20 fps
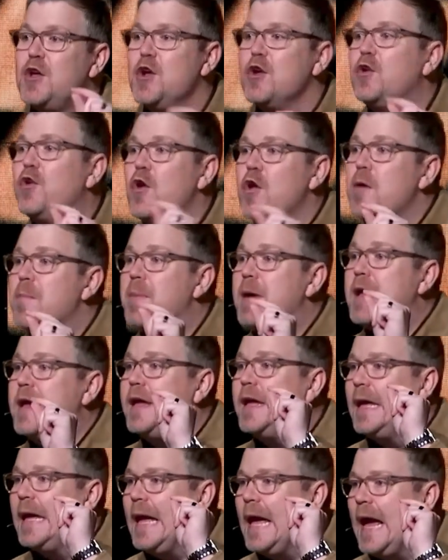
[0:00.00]
You're going to
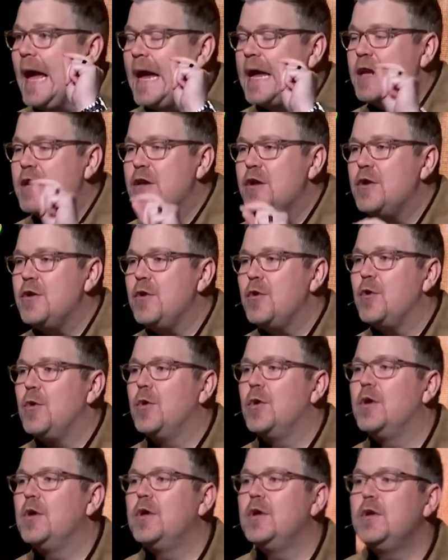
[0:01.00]
be a new
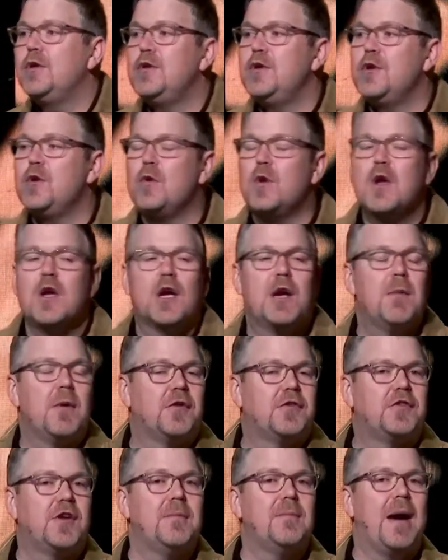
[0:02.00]
you. Come
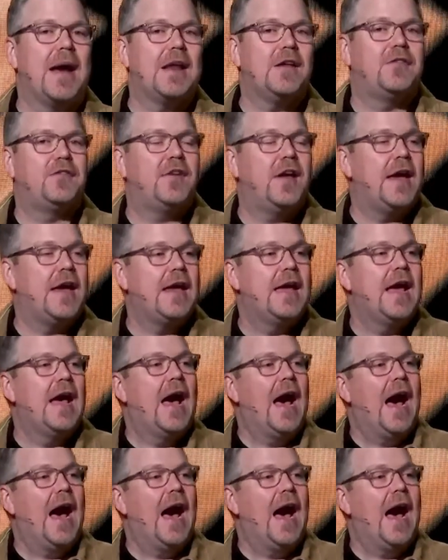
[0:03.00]
on, somebody say,